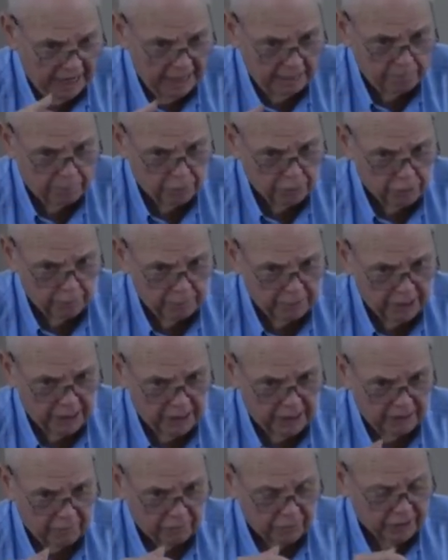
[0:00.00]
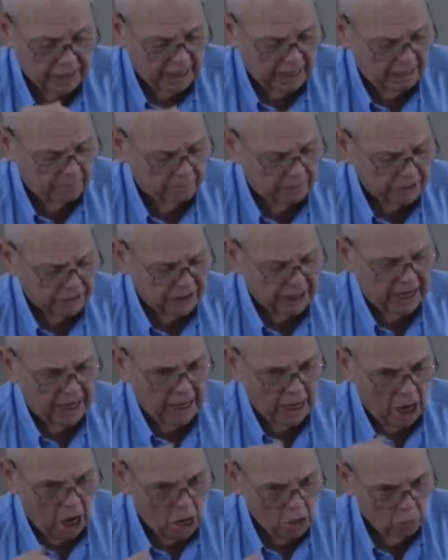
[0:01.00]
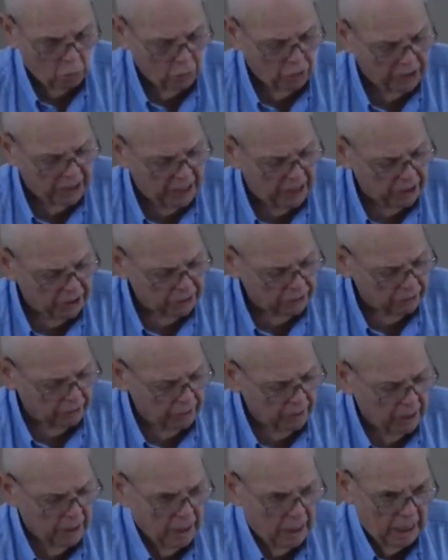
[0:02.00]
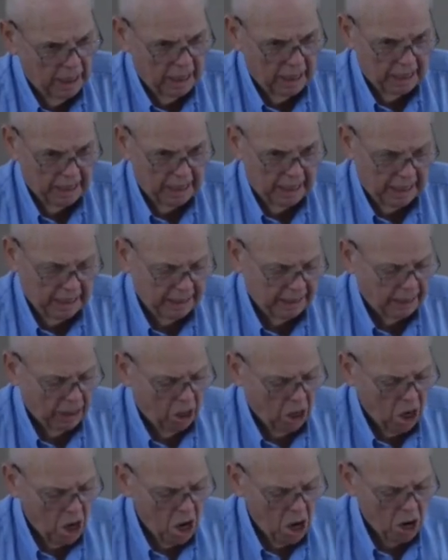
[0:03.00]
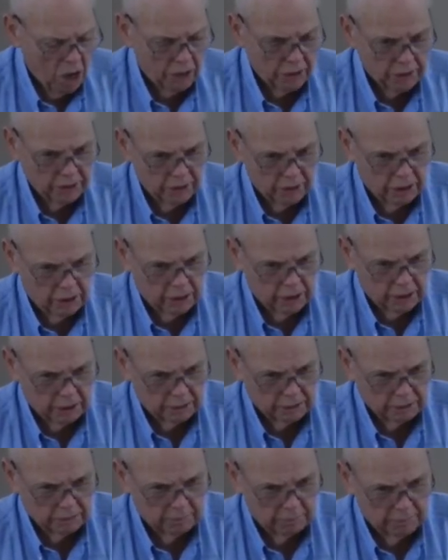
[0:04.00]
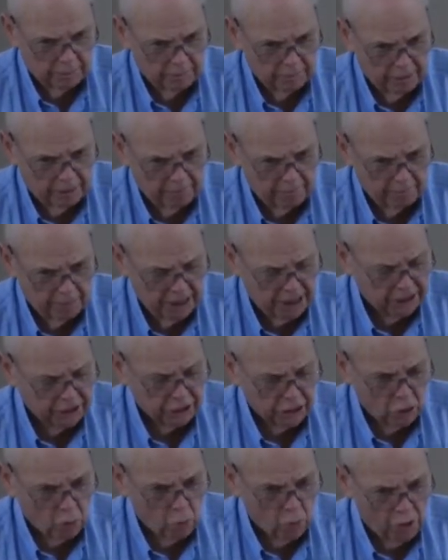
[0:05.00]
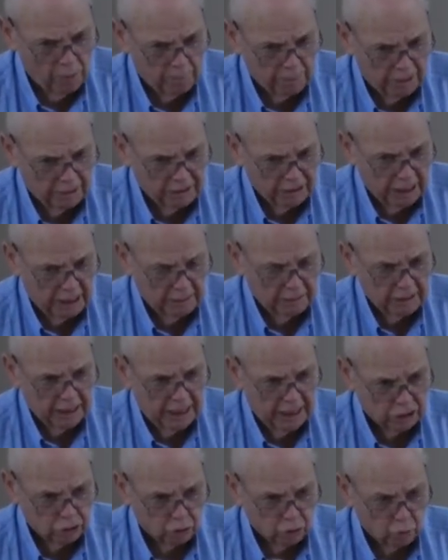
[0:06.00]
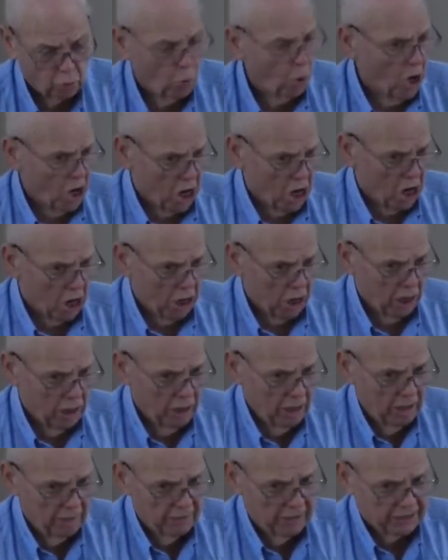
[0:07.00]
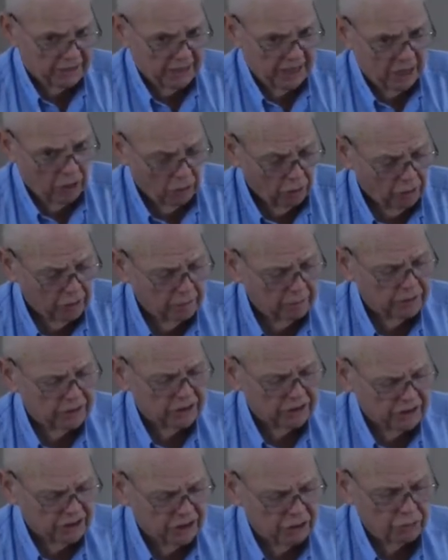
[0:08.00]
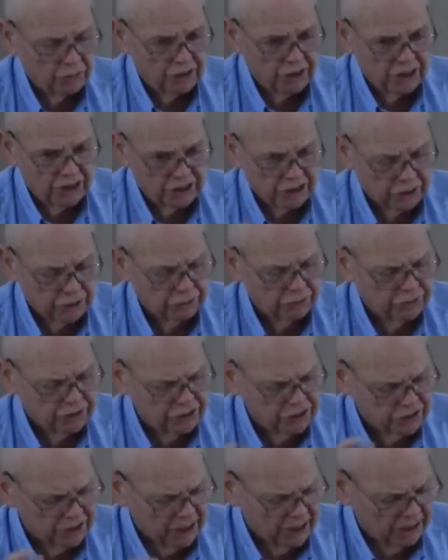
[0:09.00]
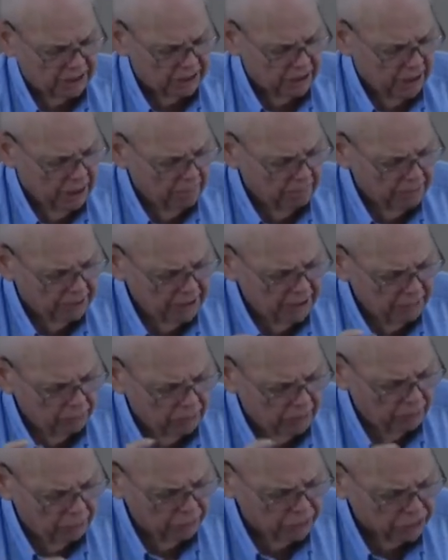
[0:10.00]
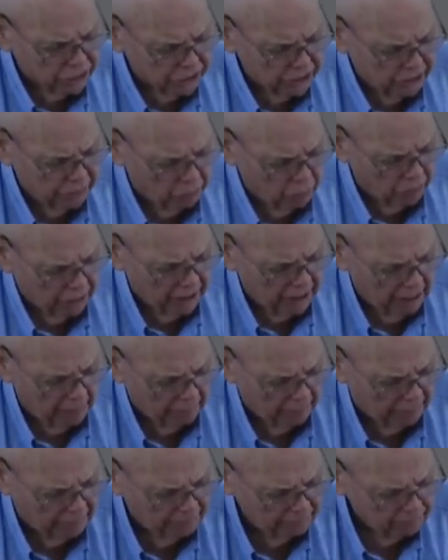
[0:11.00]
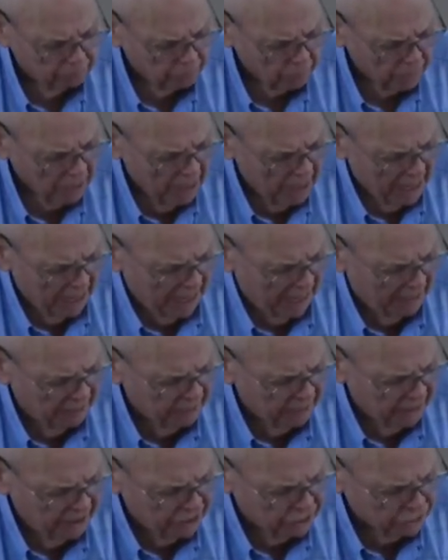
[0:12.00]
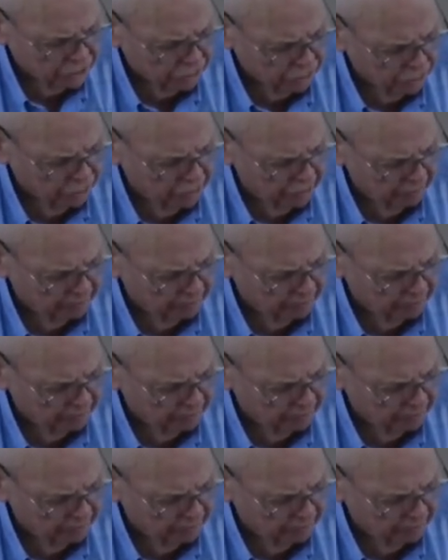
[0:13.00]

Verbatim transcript: he put them down every time. But they went out here and, and they hired uh, men to go up and, and, and swear that they heard and do these and do these things. But anyway, we'll see what happened. And they stirred